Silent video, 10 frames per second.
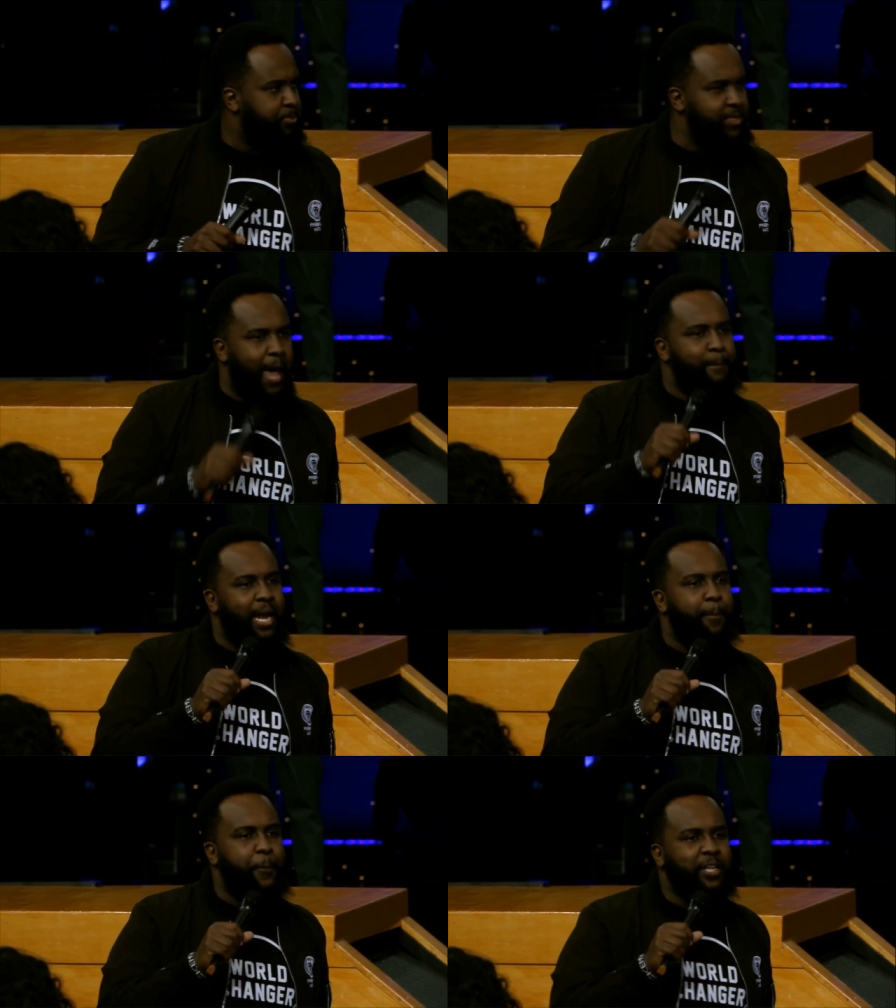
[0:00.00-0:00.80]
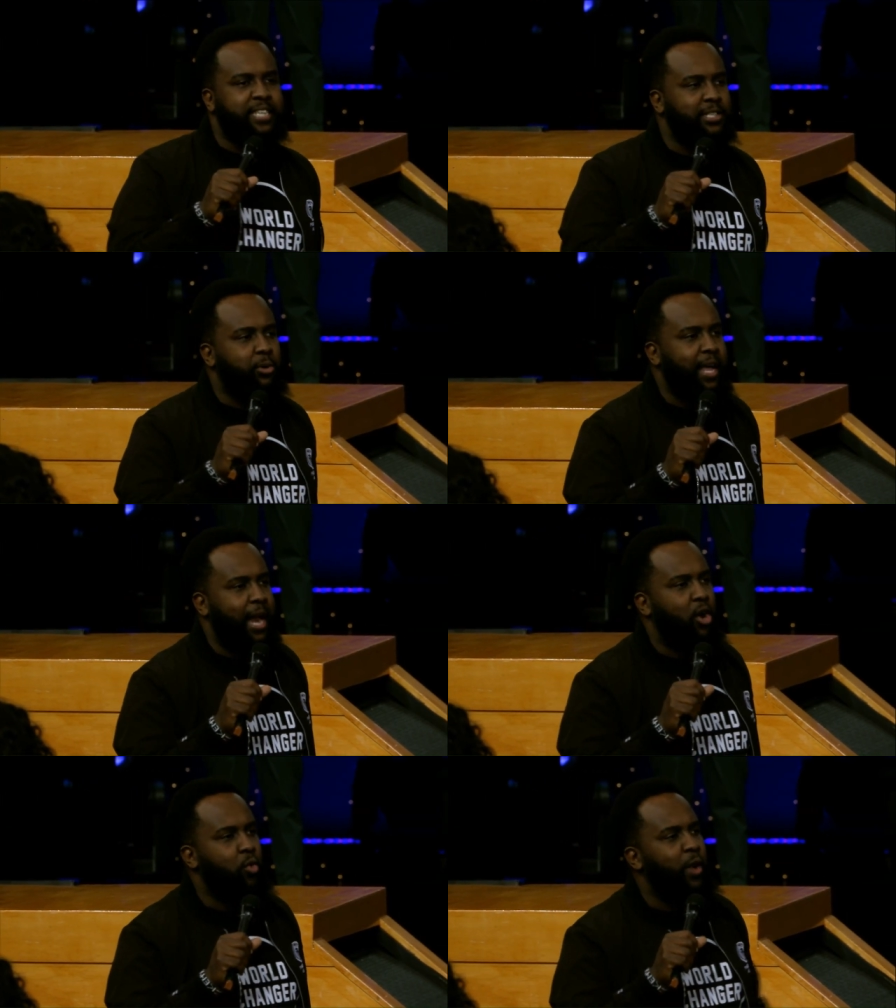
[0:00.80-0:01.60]
there are many preachers who
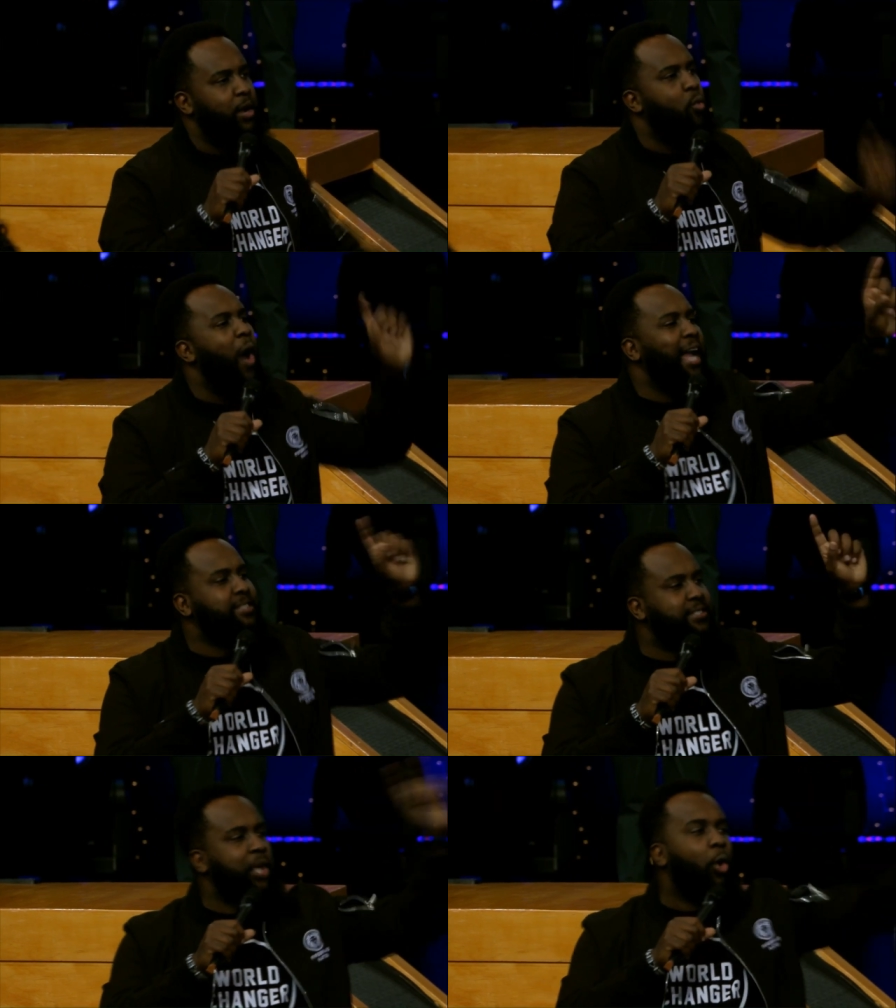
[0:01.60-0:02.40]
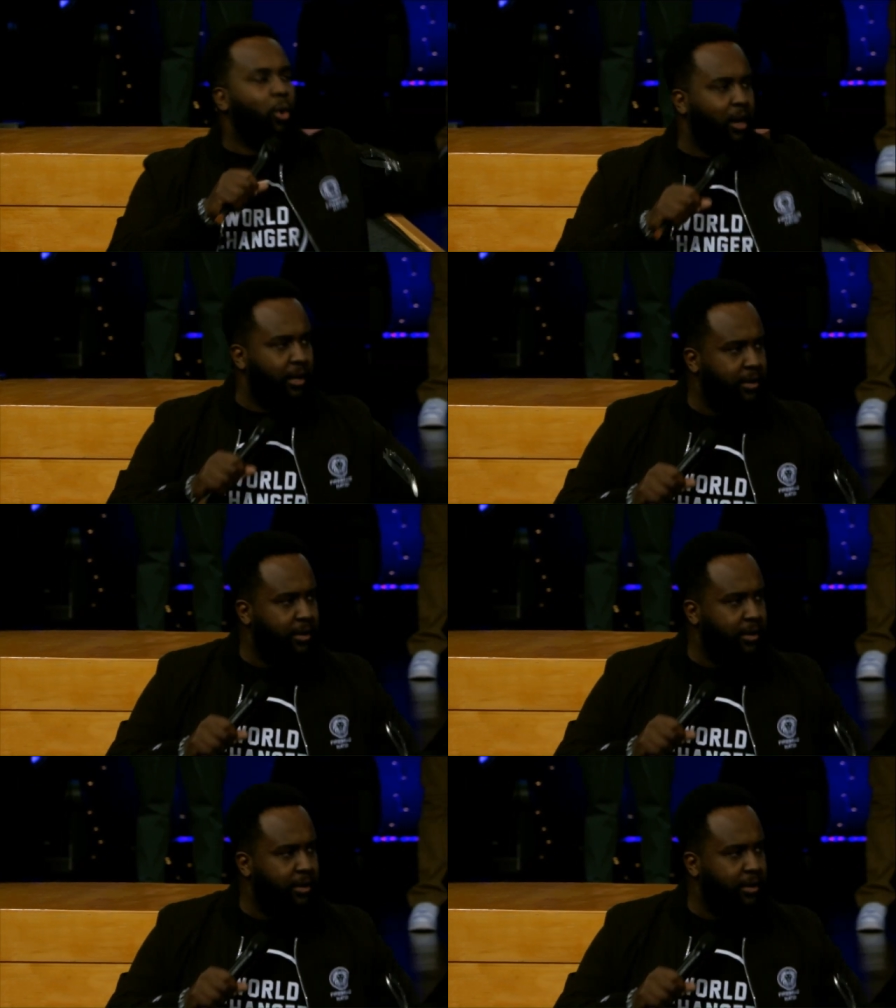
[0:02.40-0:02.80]
cannot win one soul.